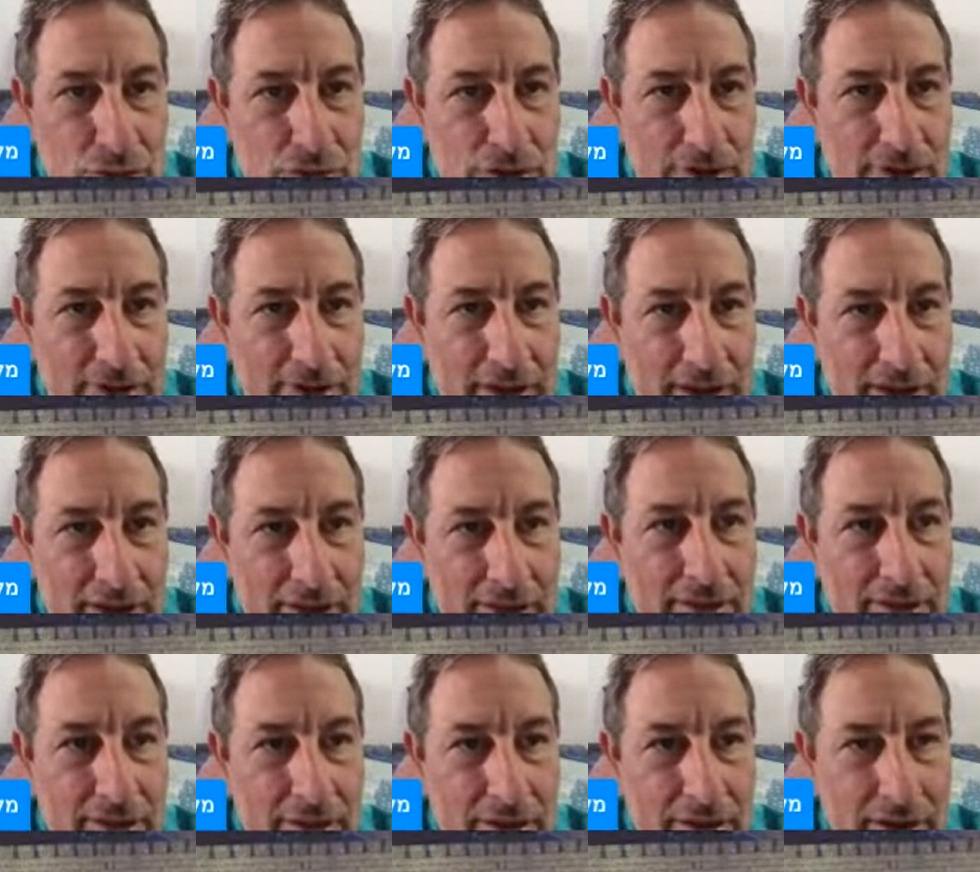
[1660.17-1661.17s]
his name
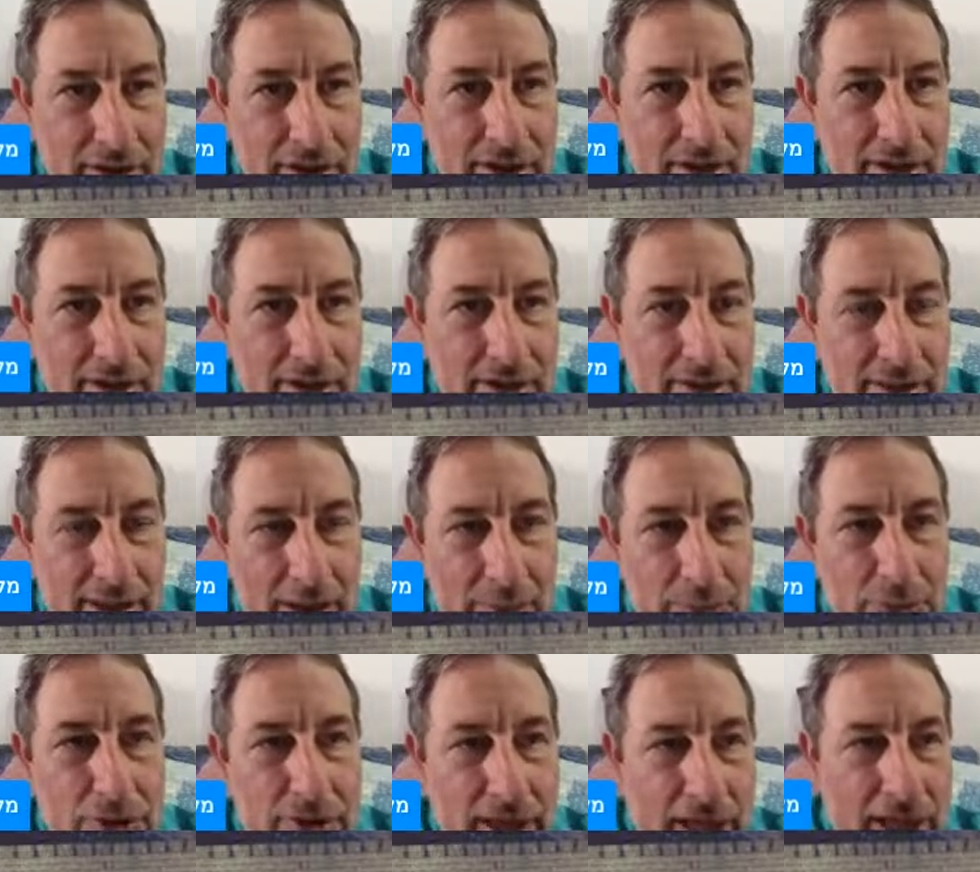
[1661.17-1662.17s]
was Esau because
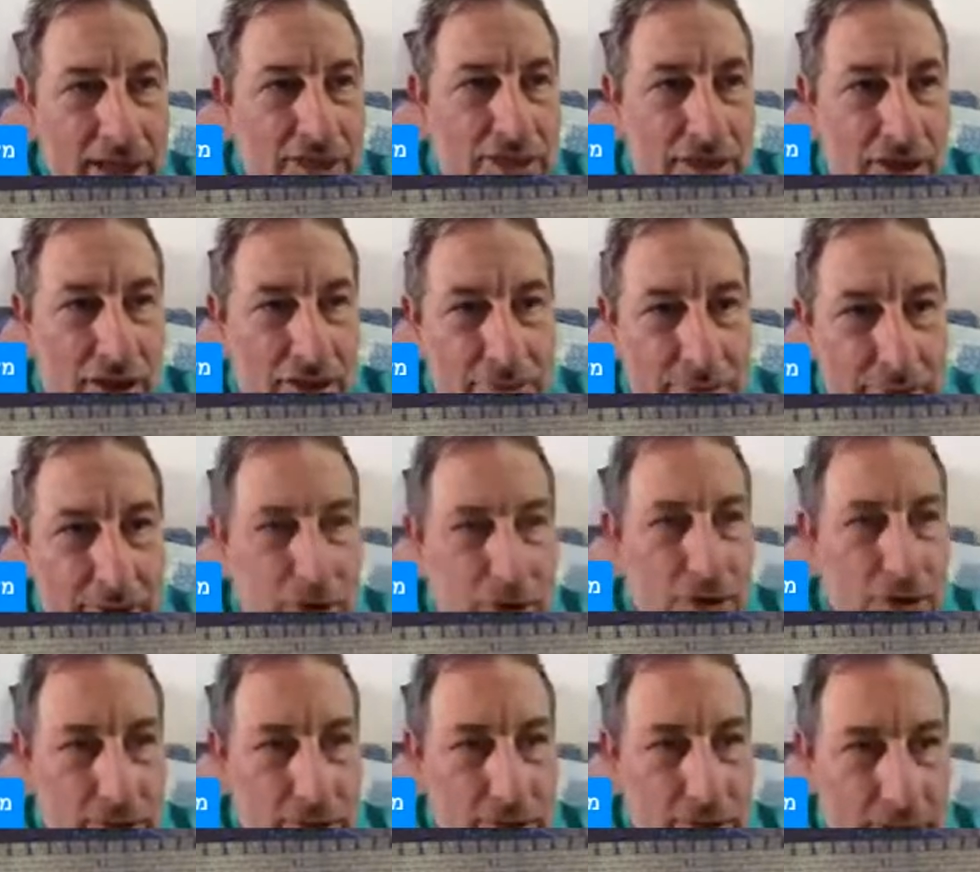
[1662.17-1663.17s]
he was
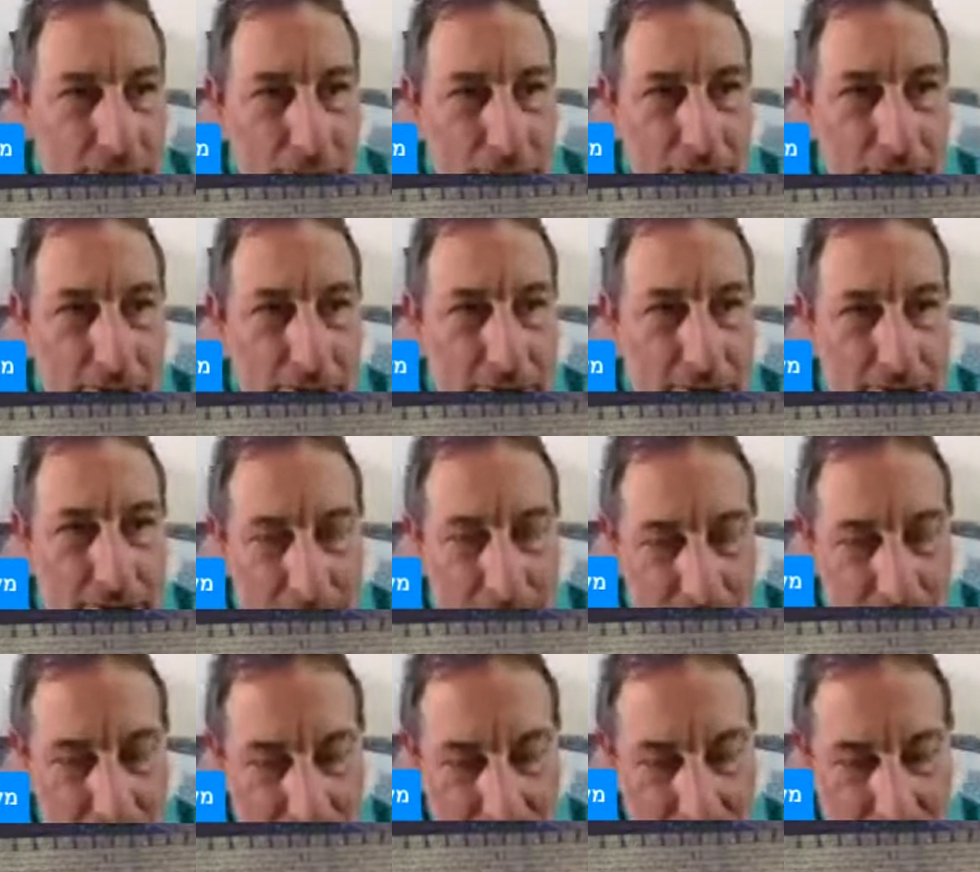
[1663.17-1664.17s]
ruddy like a hairy
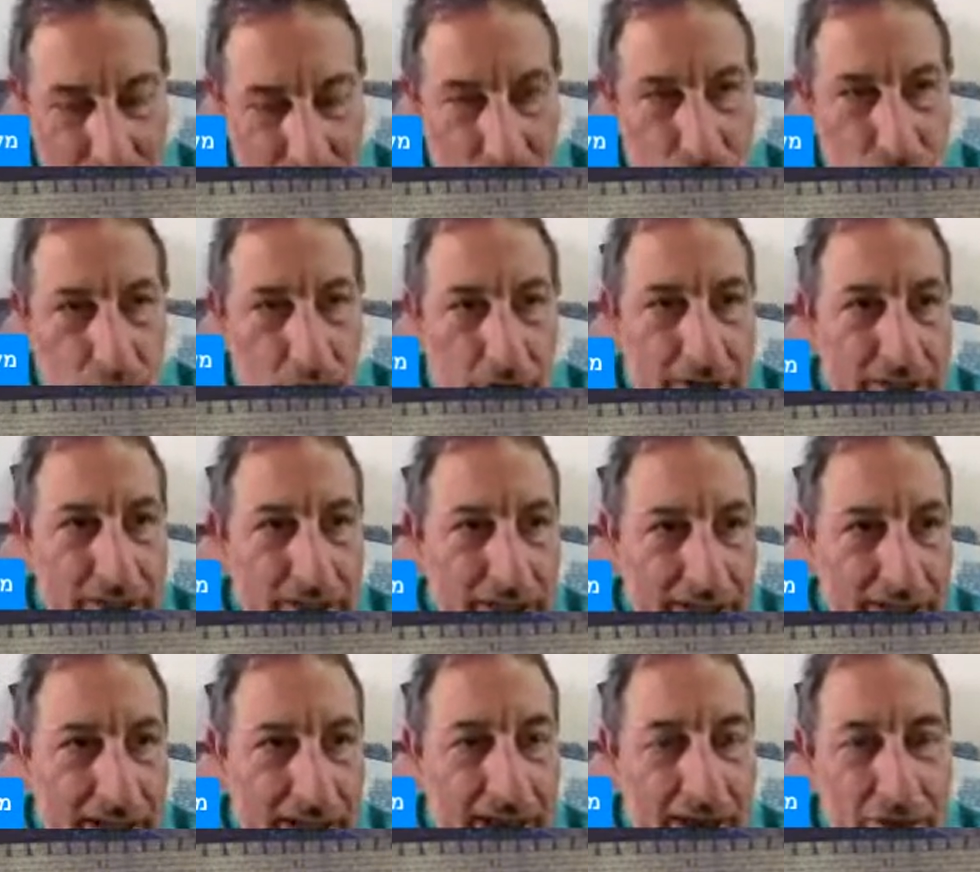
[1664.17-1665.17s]
mantle or something like that.
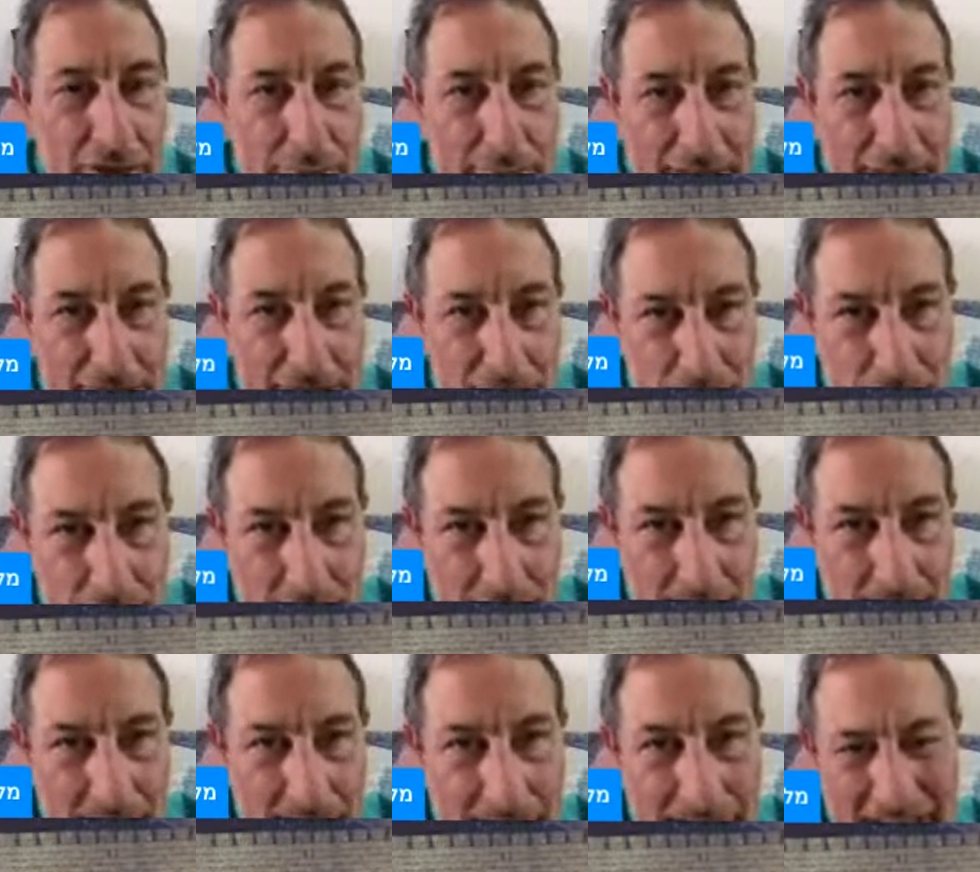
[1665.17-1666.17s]
But it's not even
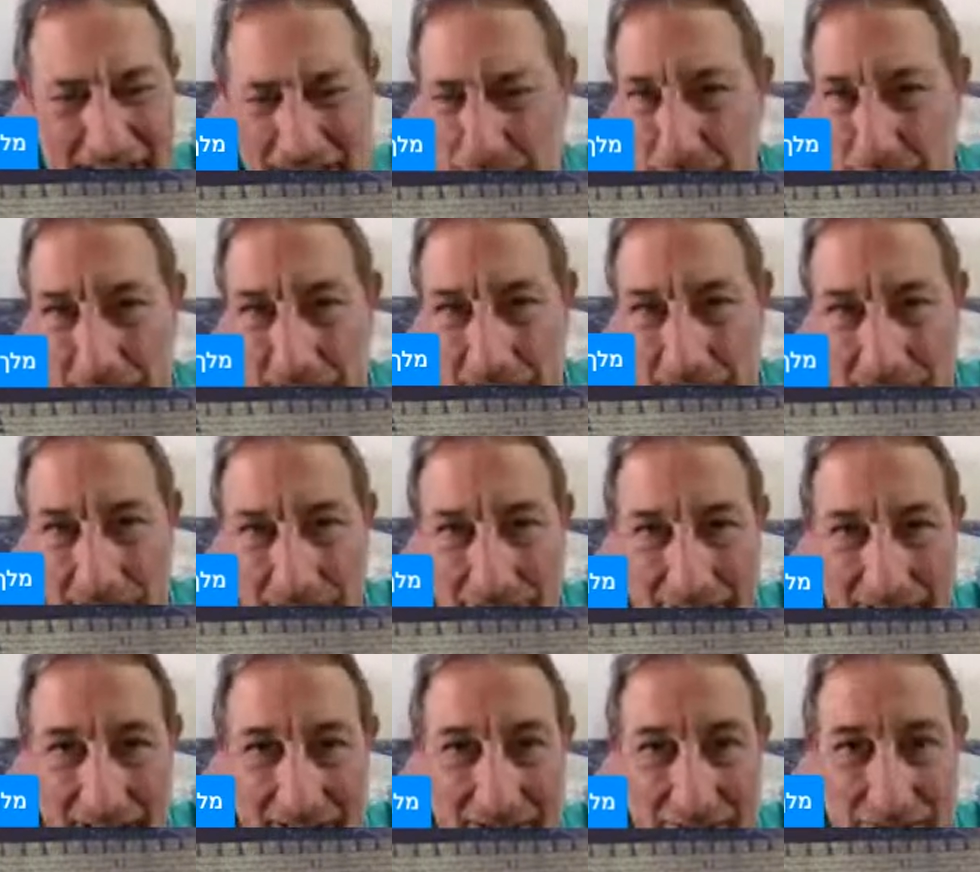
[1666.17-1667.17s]
clear, and I agree
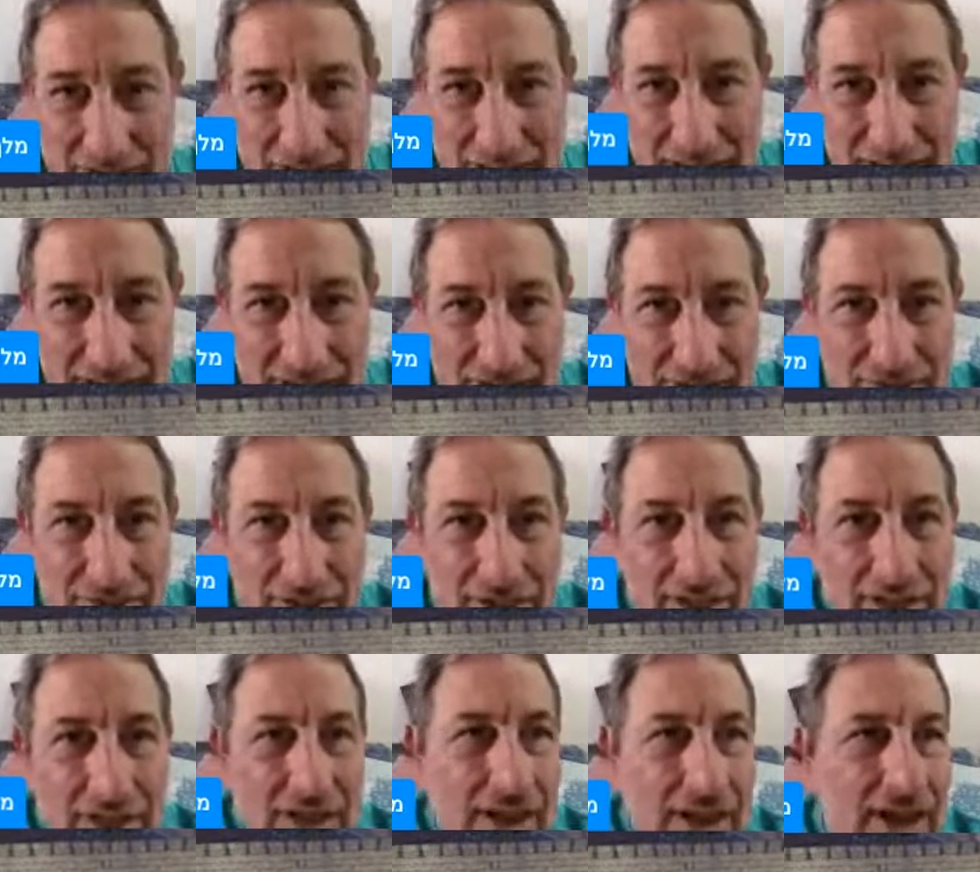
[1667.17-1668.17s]
with Robert Alter on this
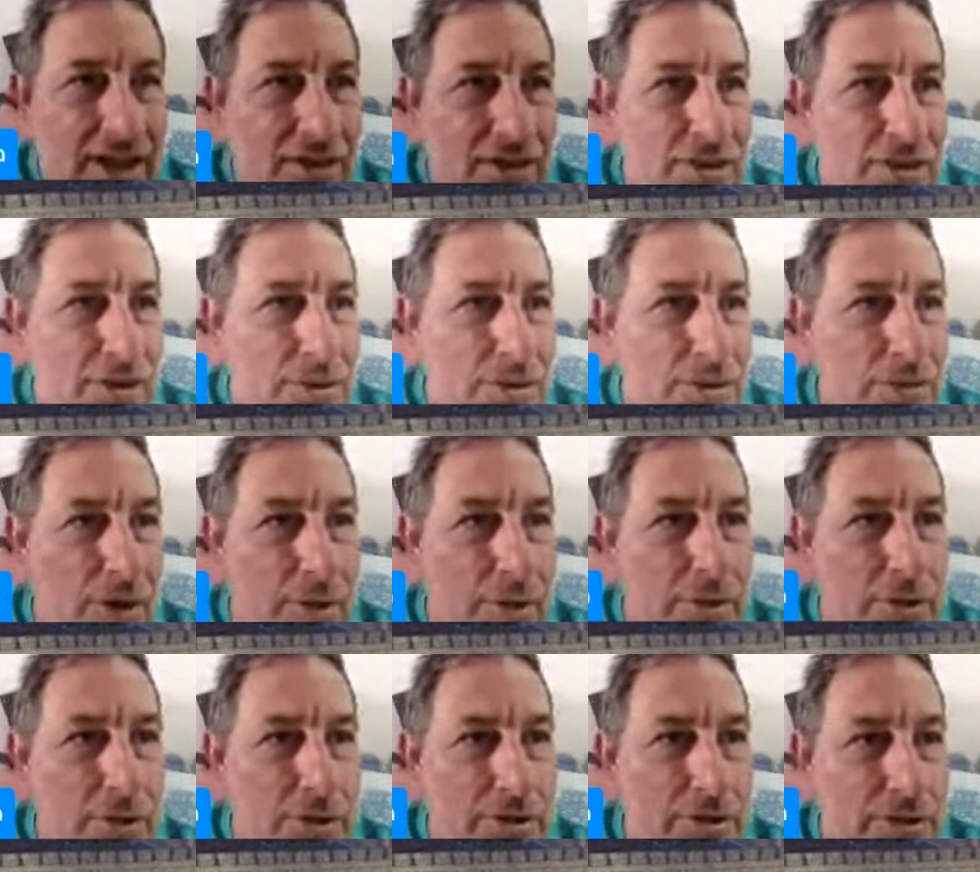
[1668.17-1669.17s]
one, that it's not even clear
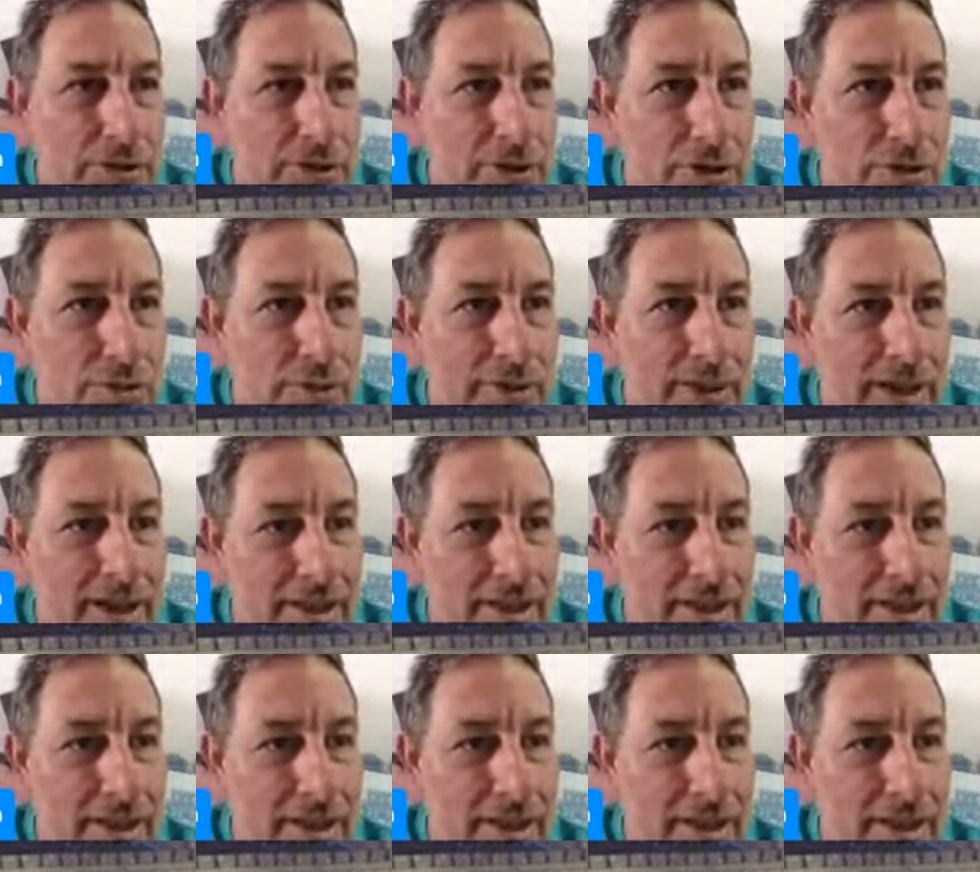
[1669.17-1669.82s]
that this is